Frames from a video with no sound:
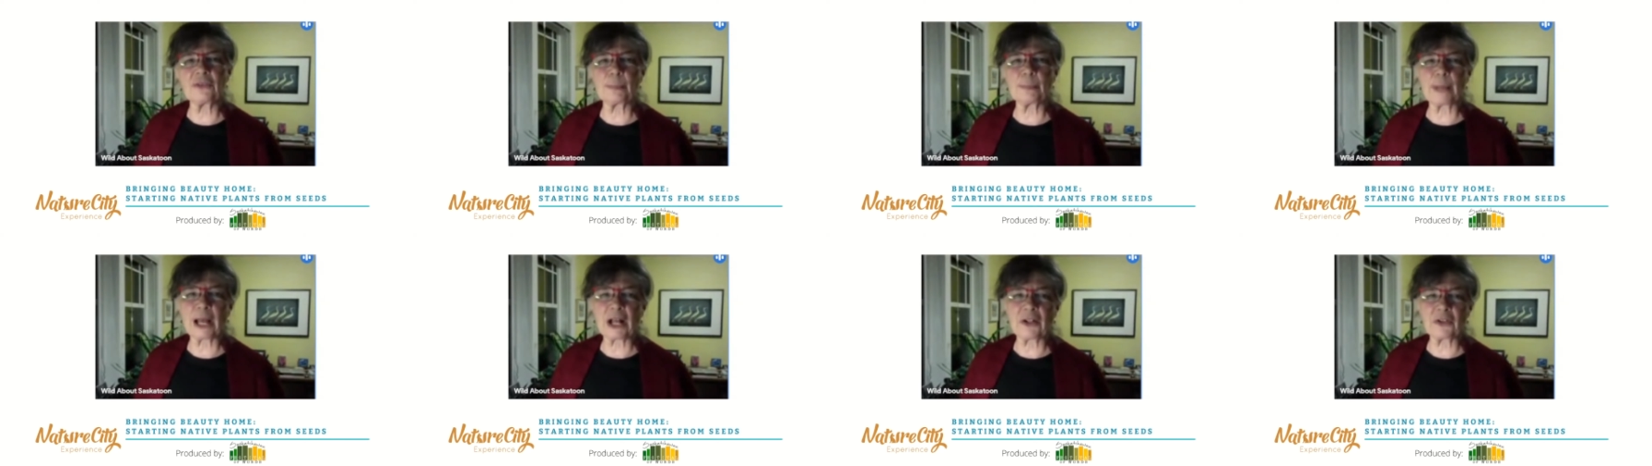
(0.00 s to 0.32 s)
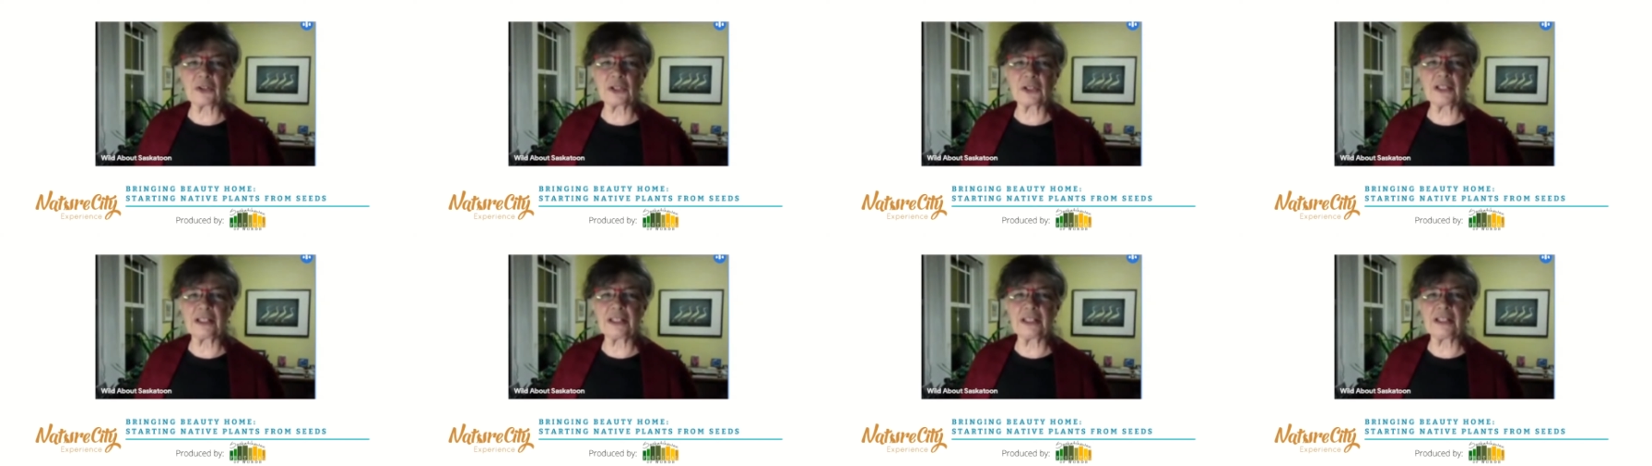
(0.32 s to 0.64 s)

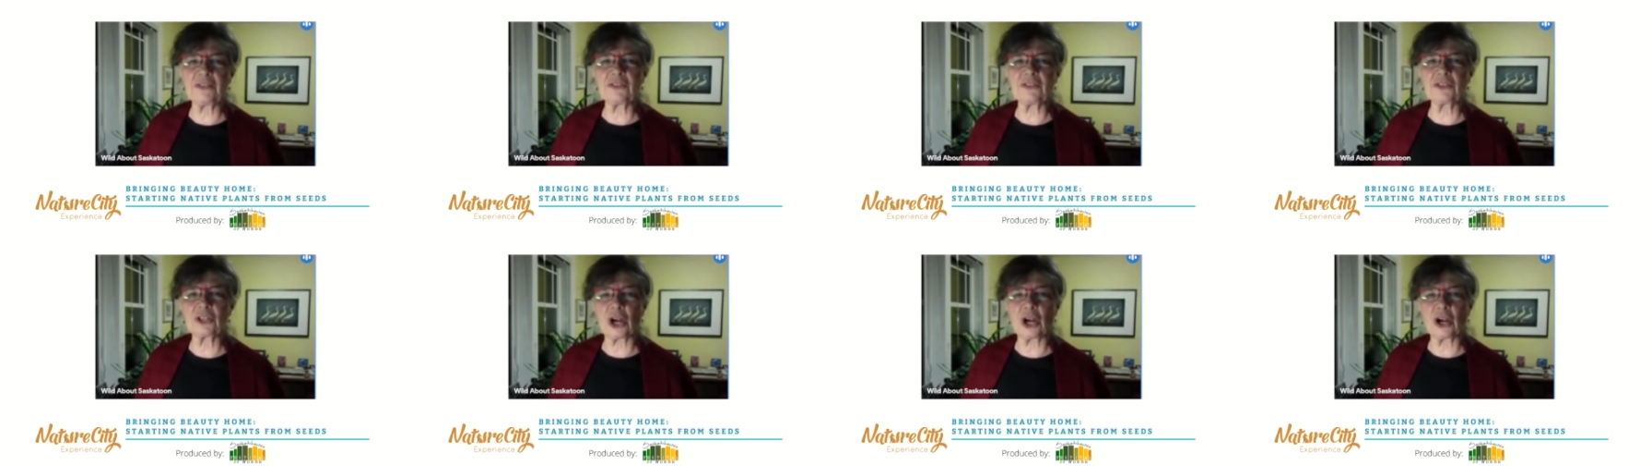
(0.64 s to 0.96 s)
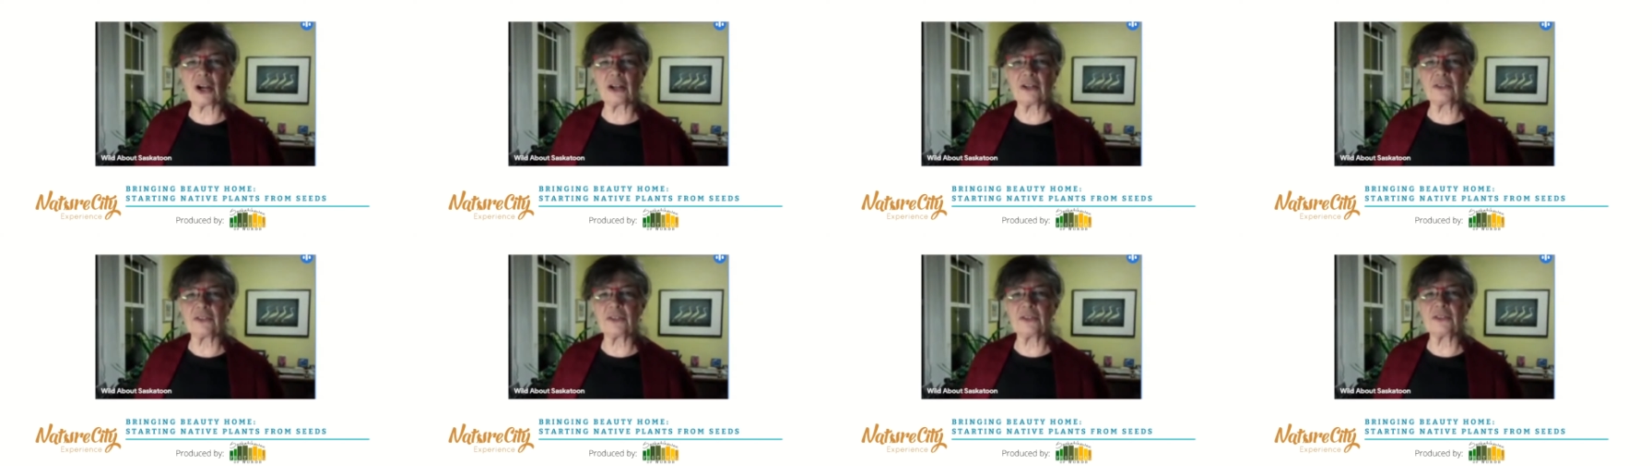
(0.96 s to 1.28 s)
balconies,
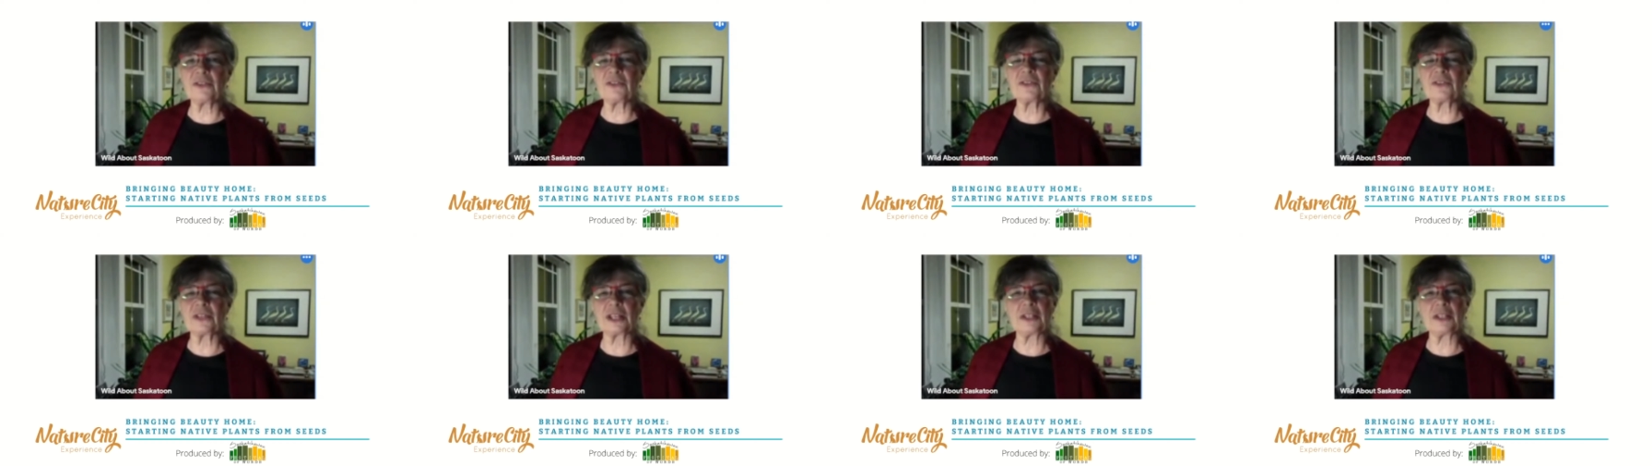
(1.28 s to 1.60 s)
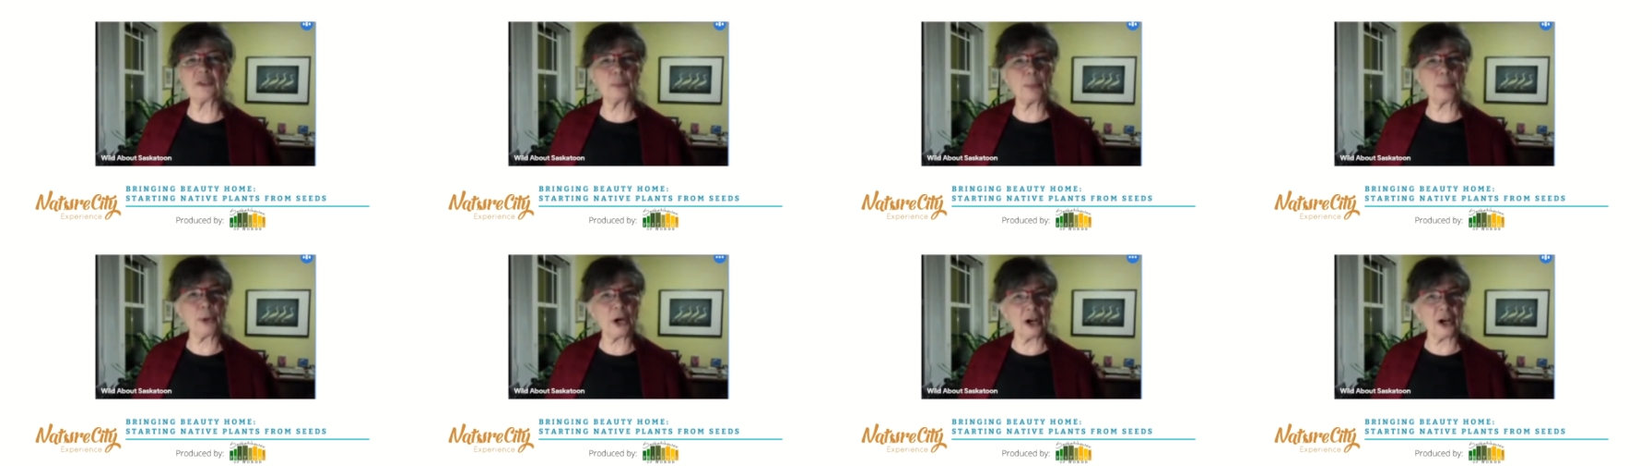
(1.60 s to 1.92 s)
gardens,
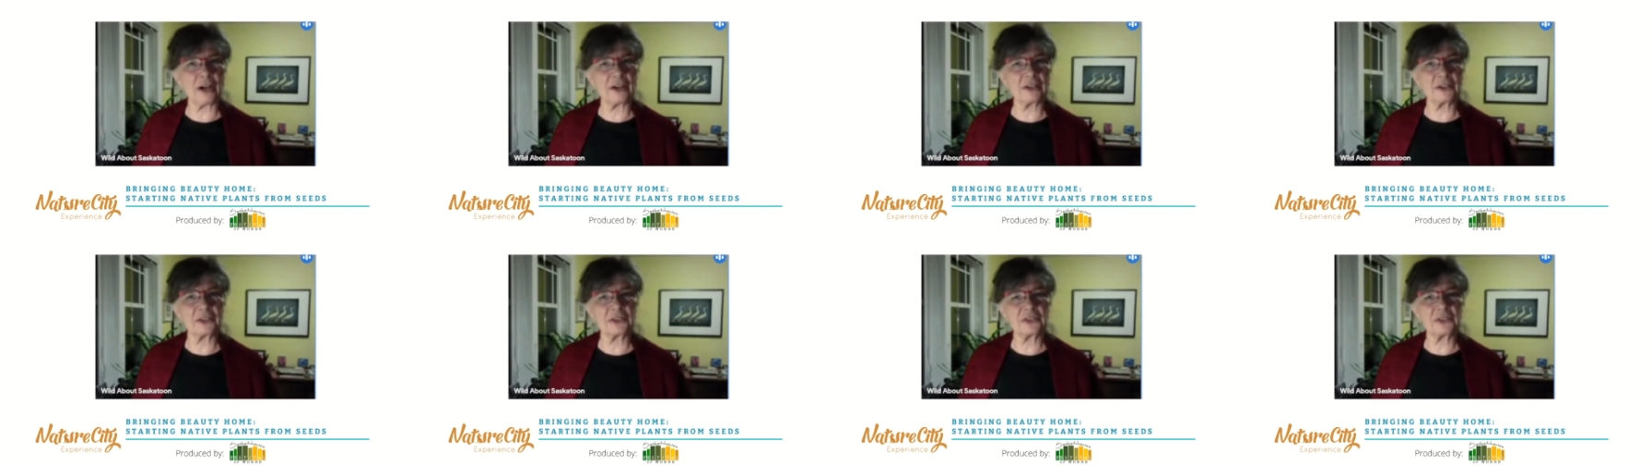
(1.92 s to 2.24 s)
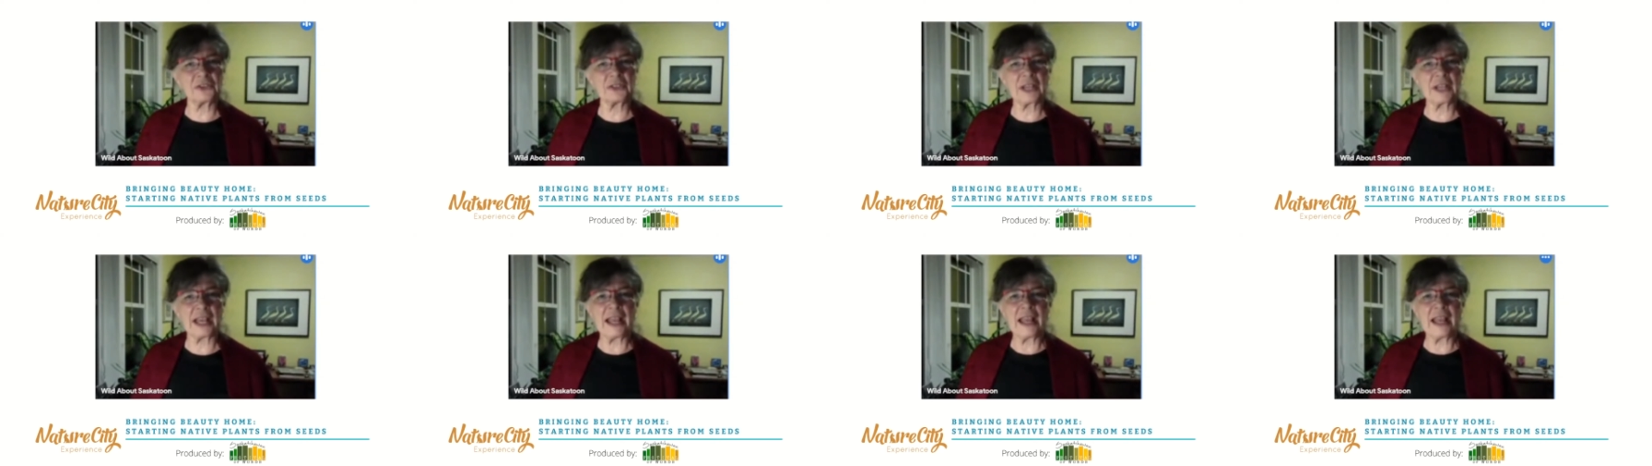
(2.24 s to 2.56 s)
and
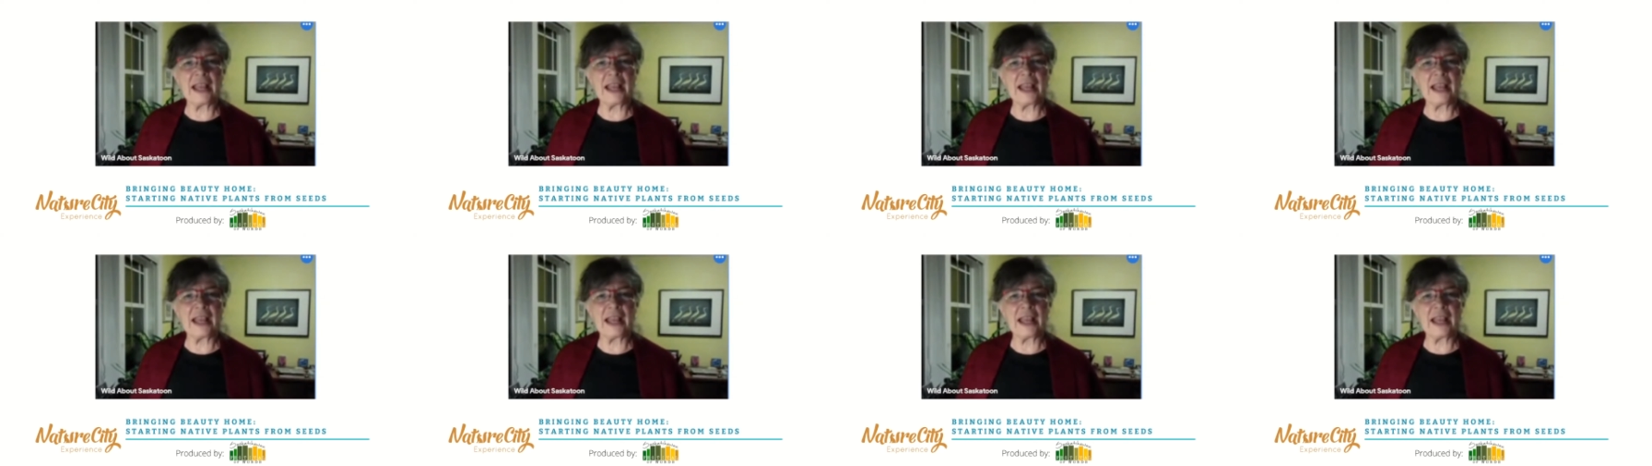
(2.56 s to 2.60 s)
parks